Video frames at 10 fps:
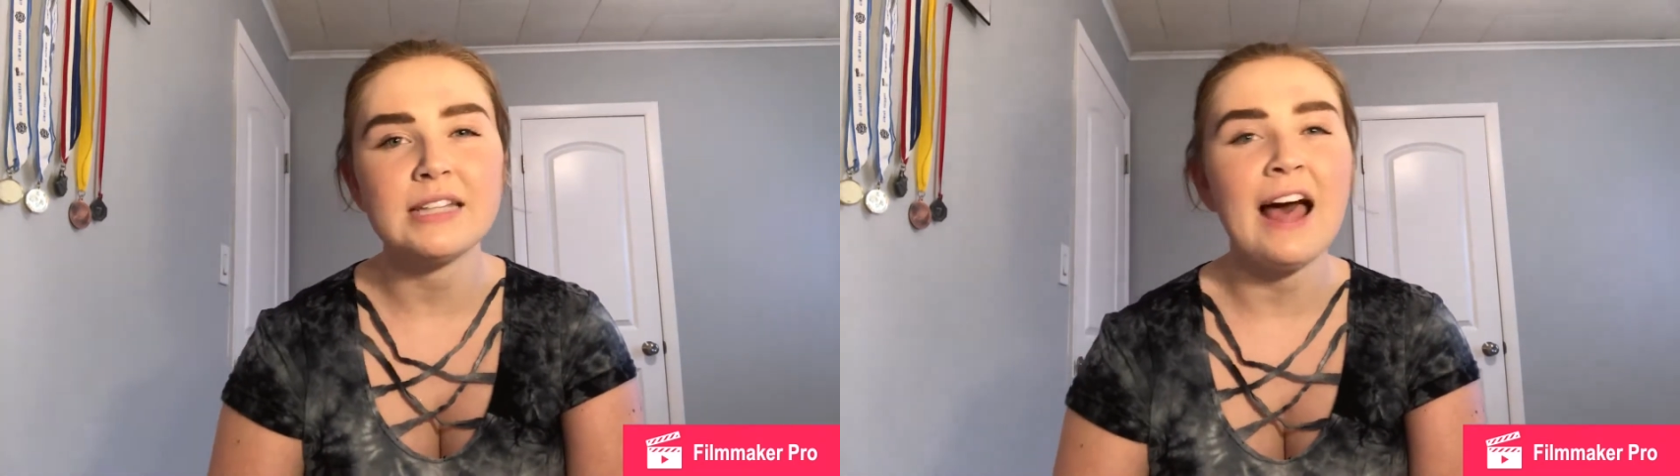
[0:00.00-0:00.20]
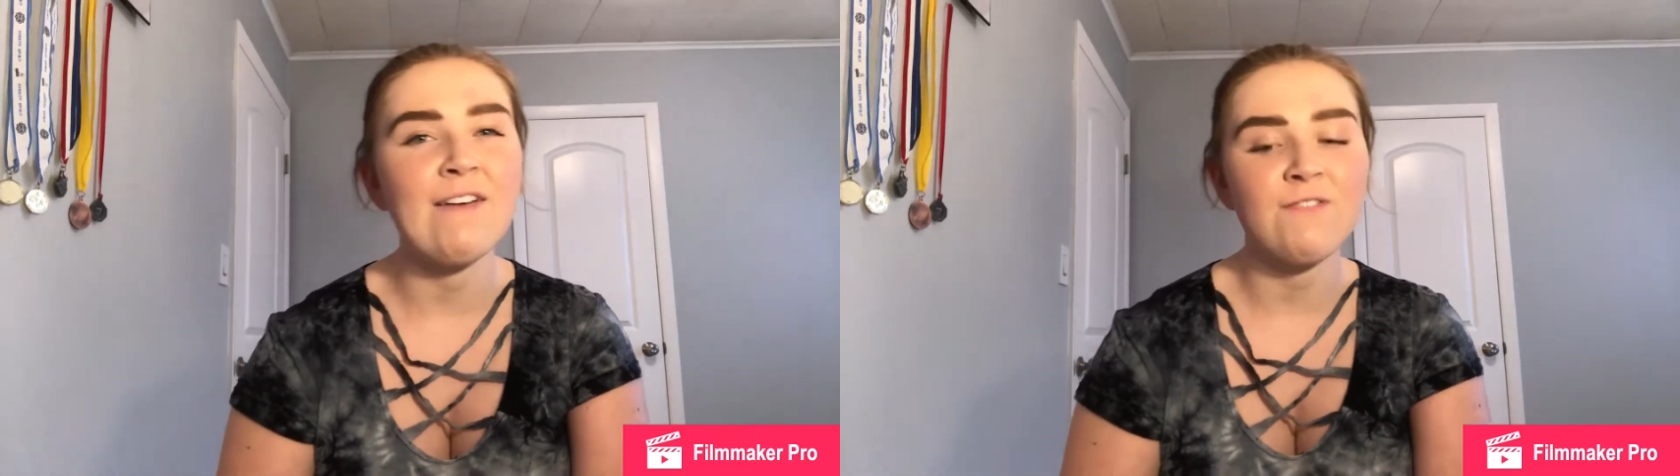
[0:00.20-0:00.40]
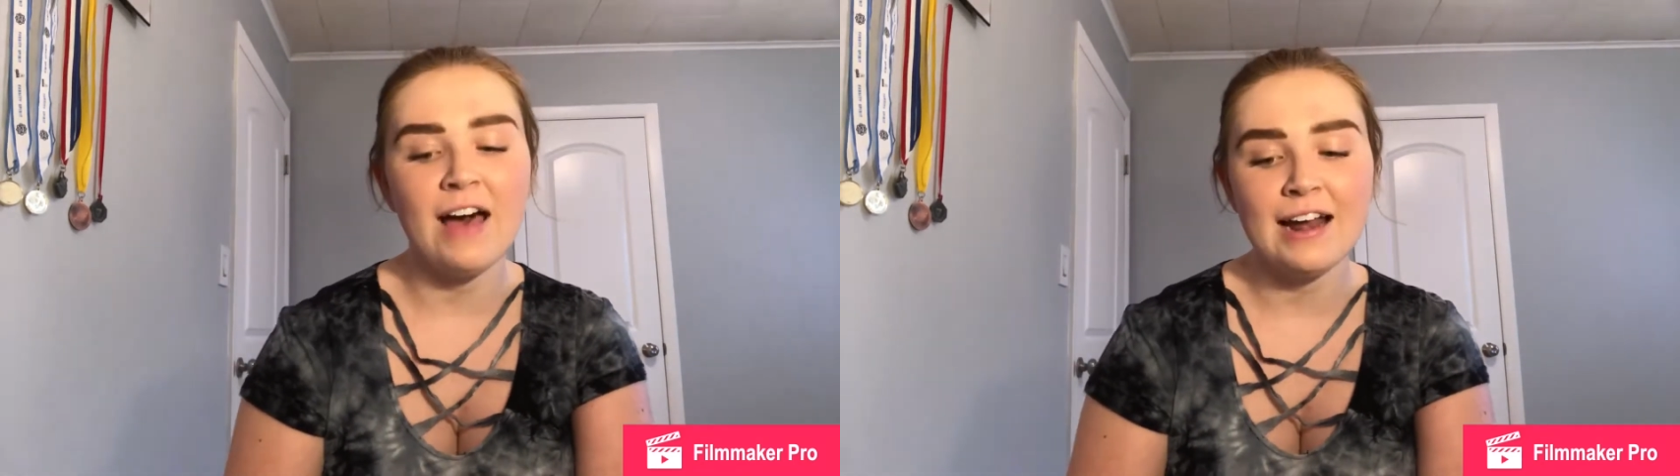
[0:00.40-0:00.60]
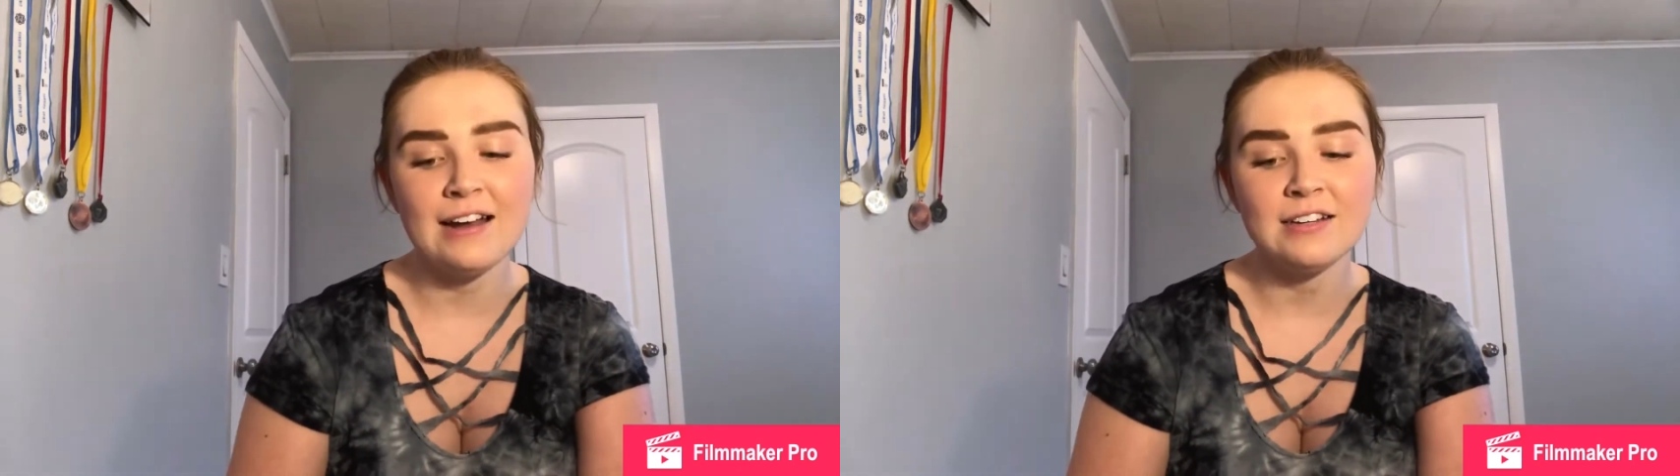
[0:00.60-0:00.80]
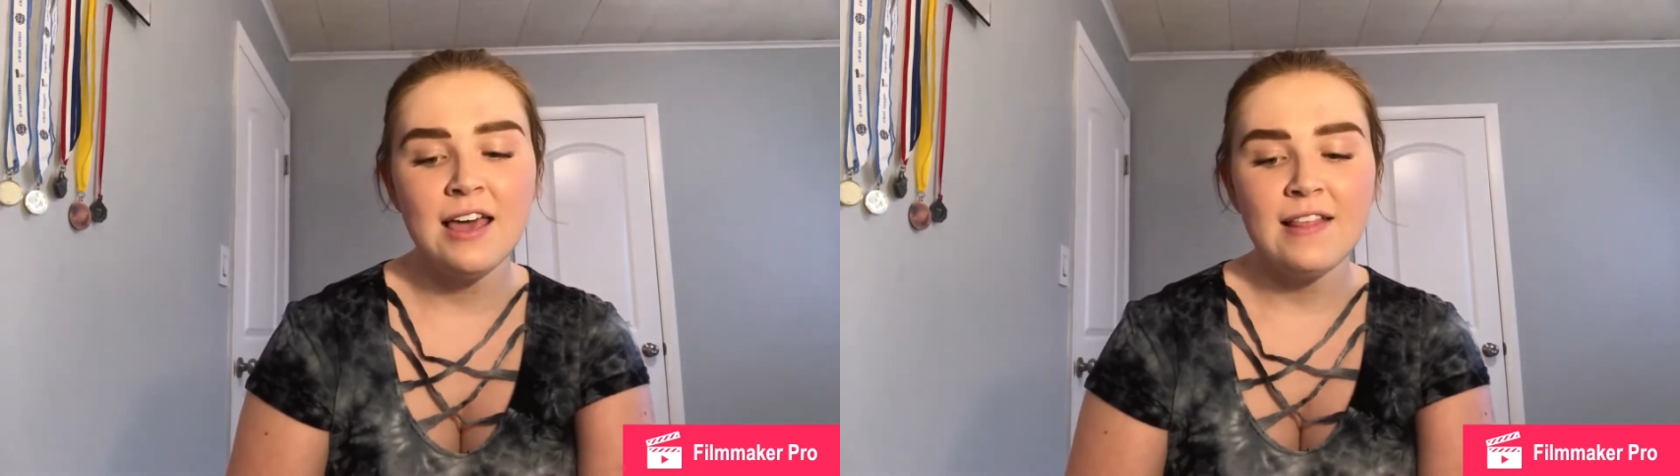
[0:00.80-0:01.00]
I
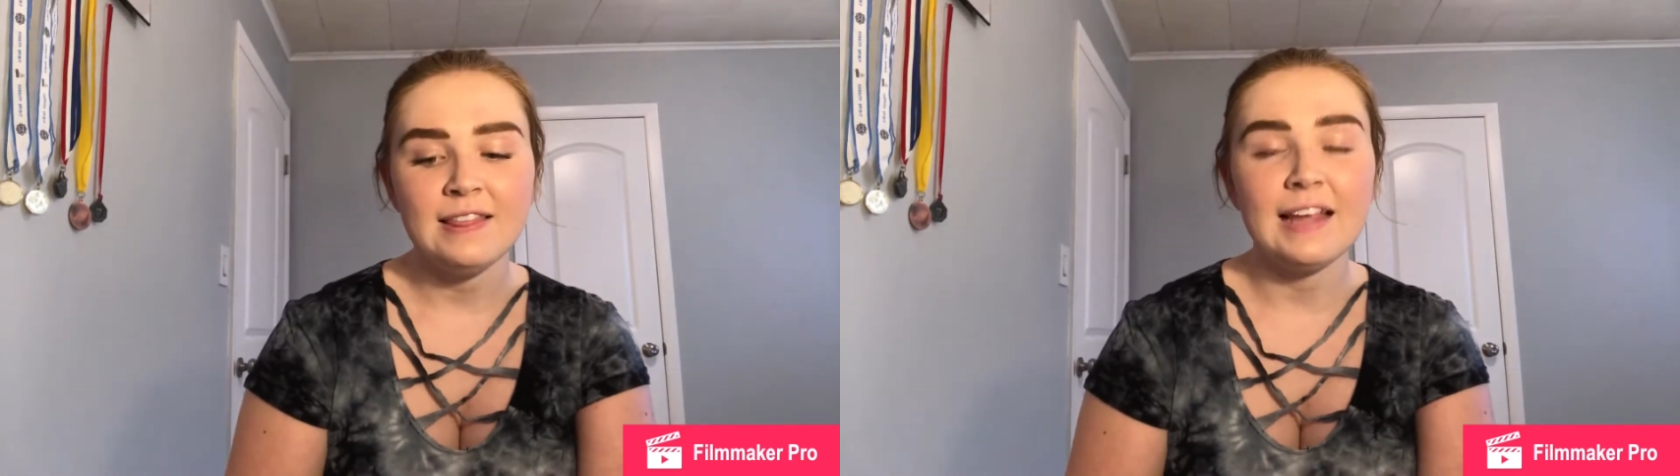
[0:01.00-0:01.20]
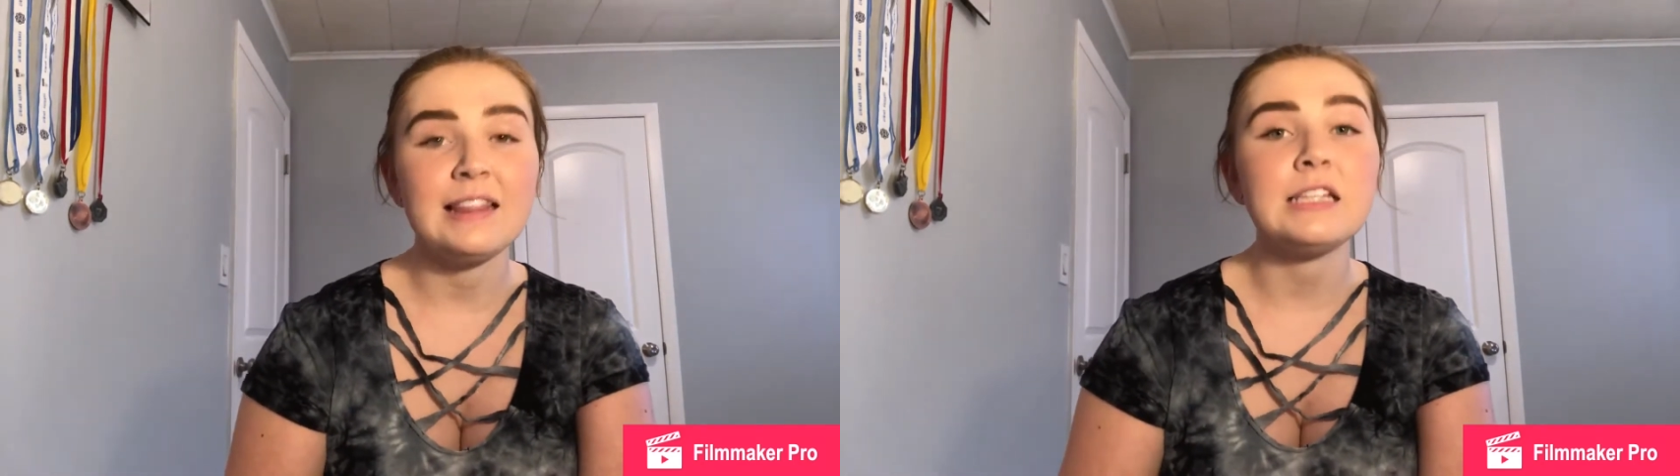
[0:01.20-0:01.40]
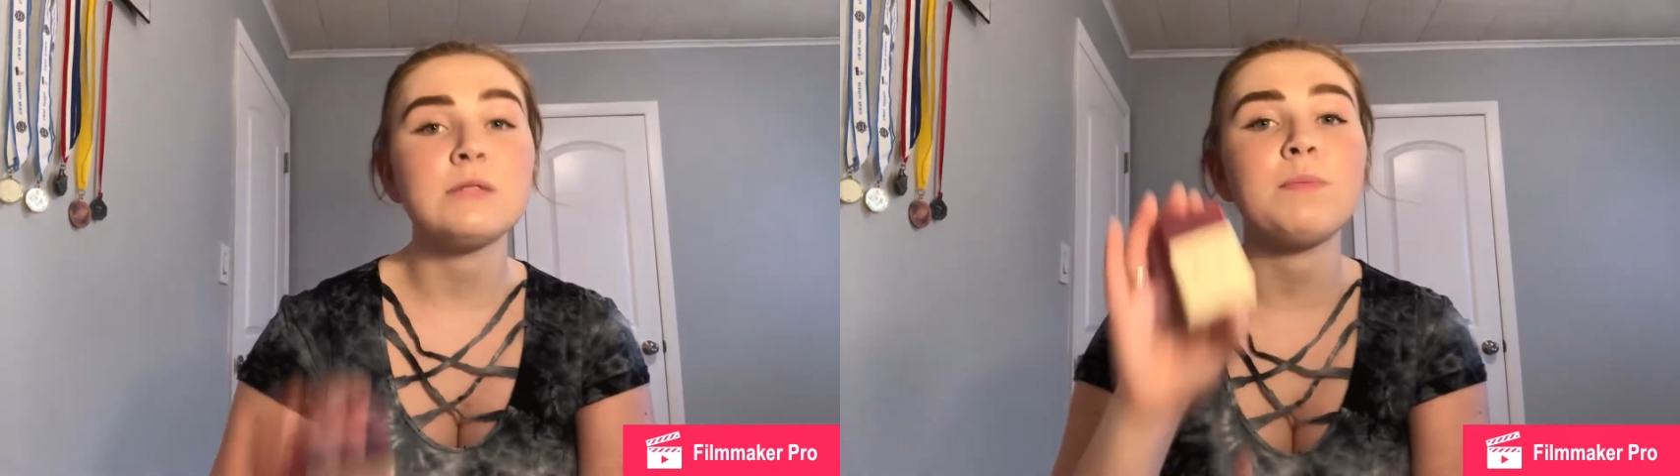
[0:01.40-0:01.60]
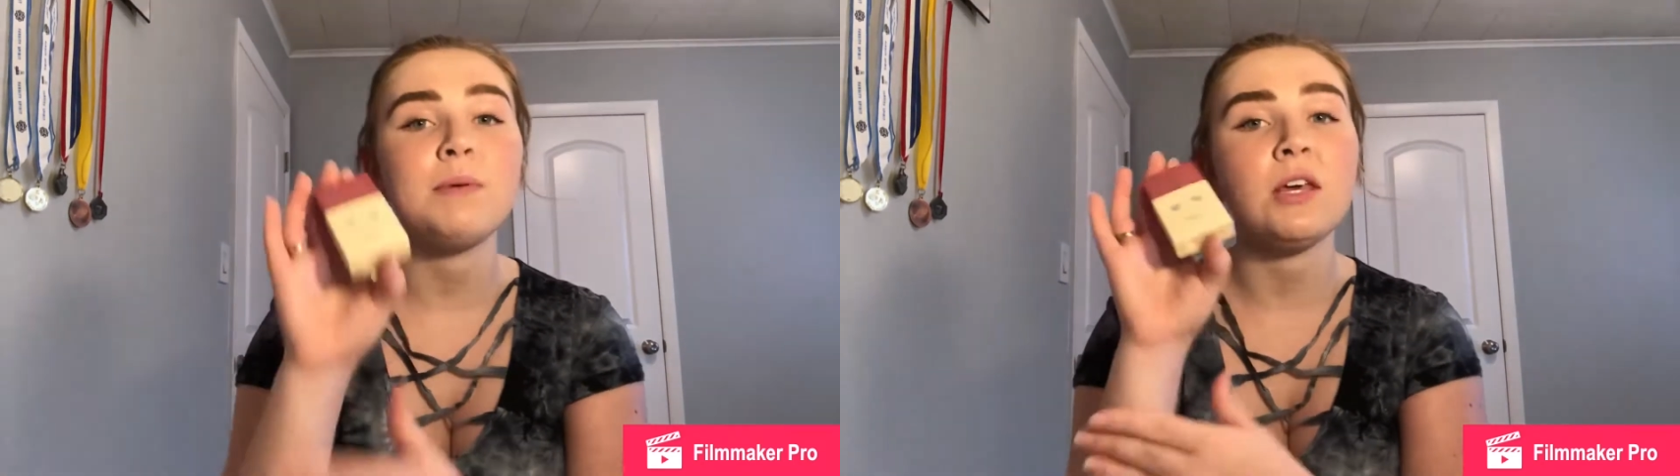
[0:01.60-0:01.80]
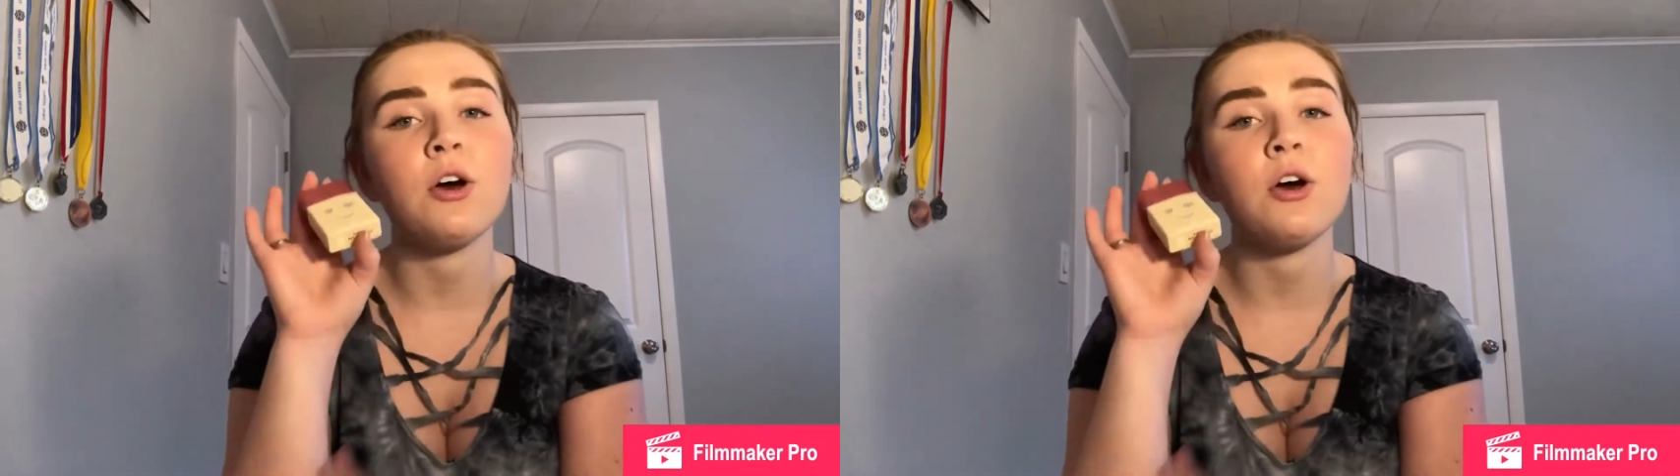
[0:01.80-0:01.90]
find that this would be